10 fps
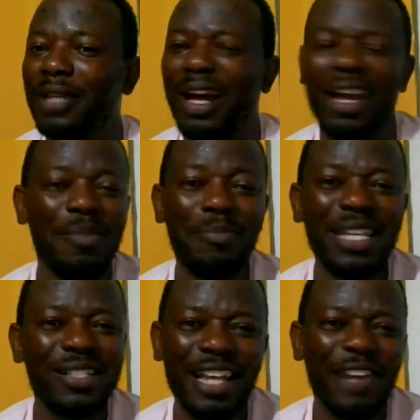what it
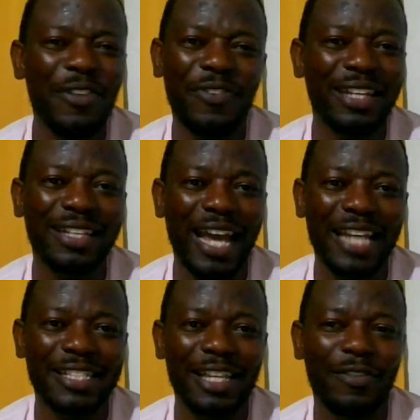means. Everything
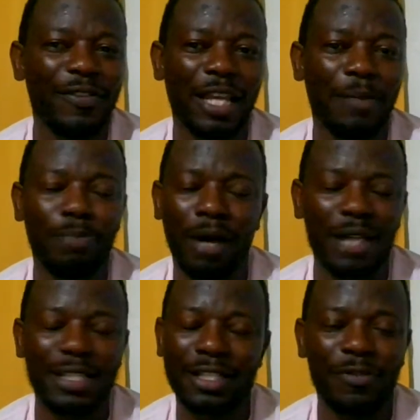nice, everything
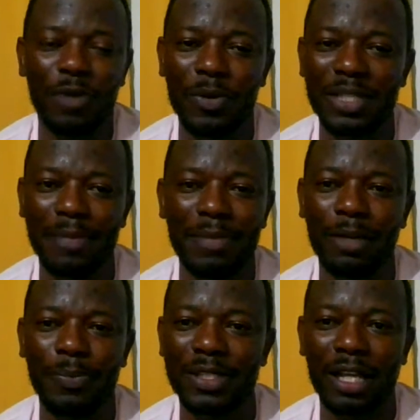positive when we say big
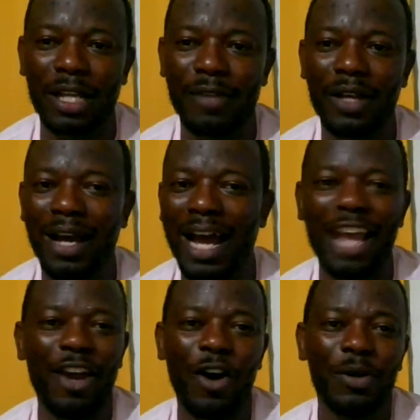up yourself.
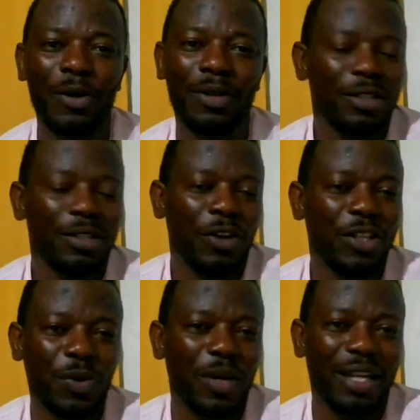Hi, how you
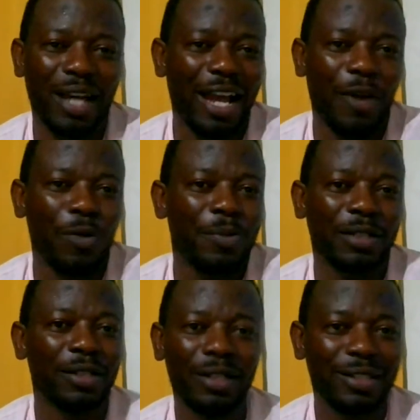doing? I
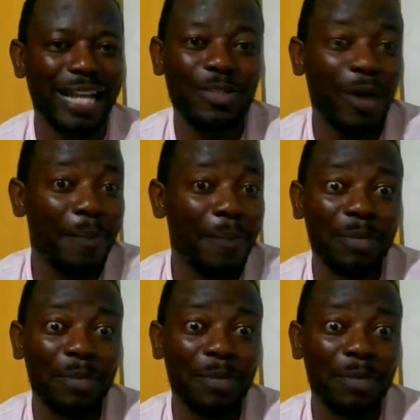hope that's what
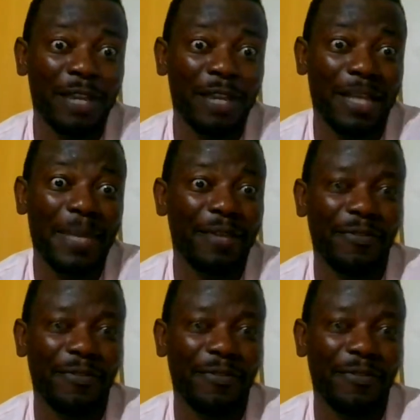big up yourself is, a